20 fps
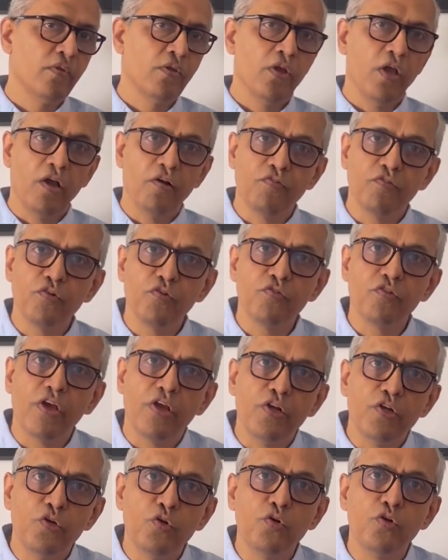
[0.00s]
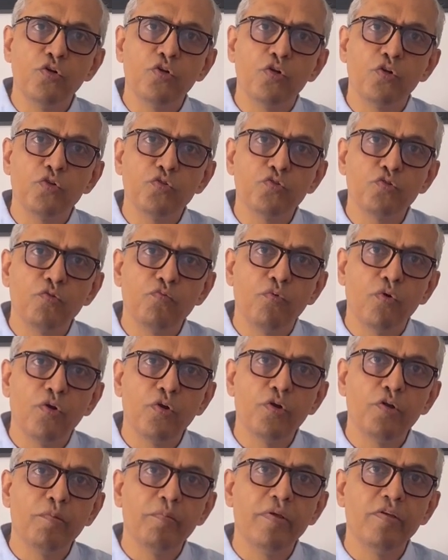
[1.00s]
Of course, I don't also want
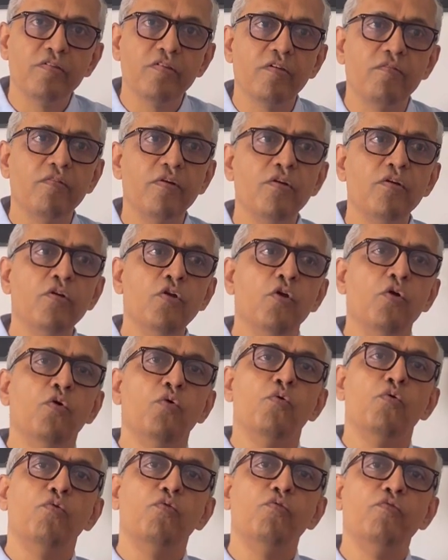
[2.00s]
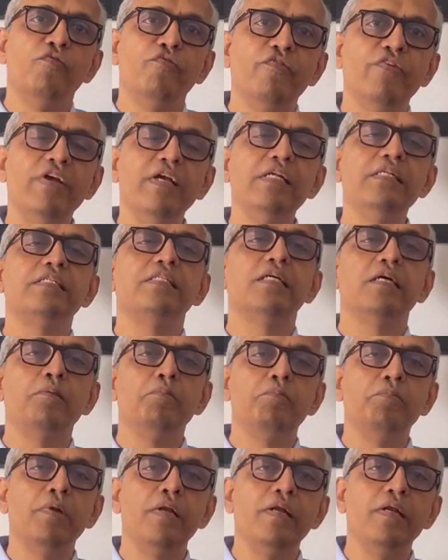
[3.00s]
to be someone who feels
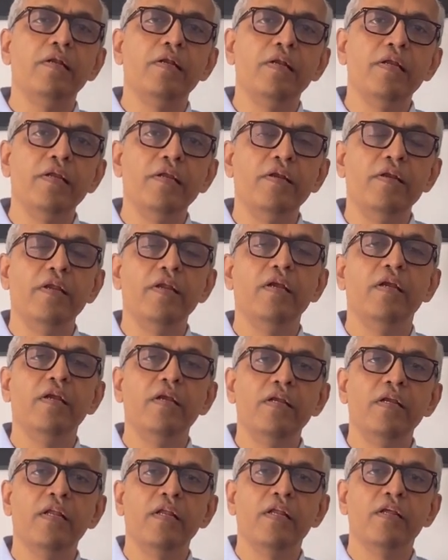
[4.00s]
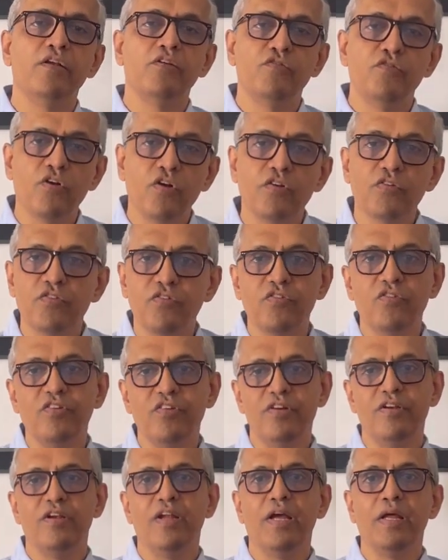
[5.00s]
completely drained and
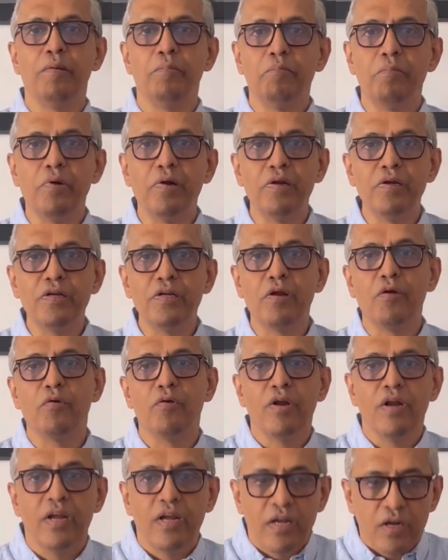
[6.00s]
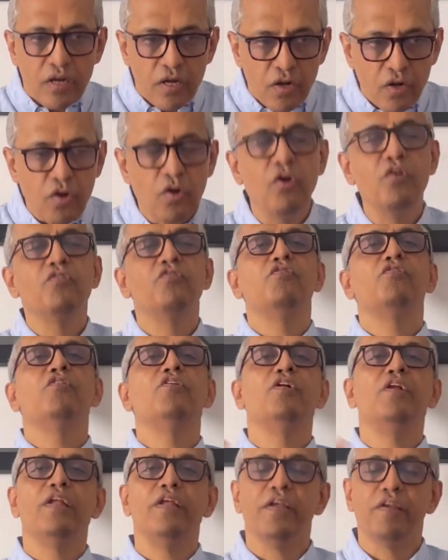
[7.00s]
exhausted and burnt out,
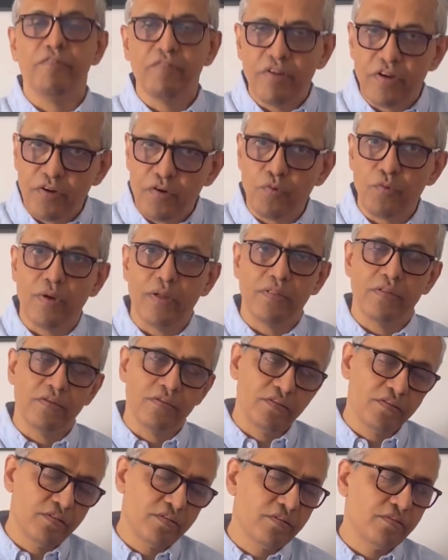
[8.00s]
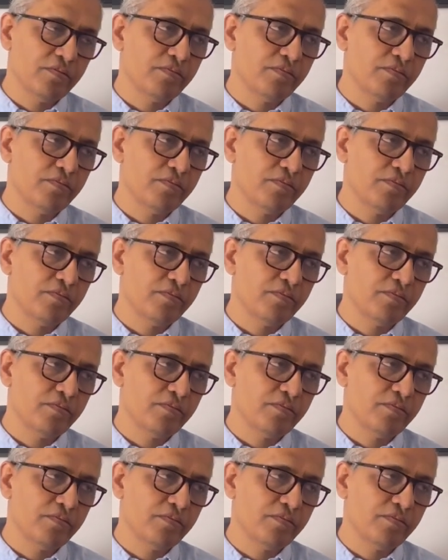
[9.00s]
constantly giving to others.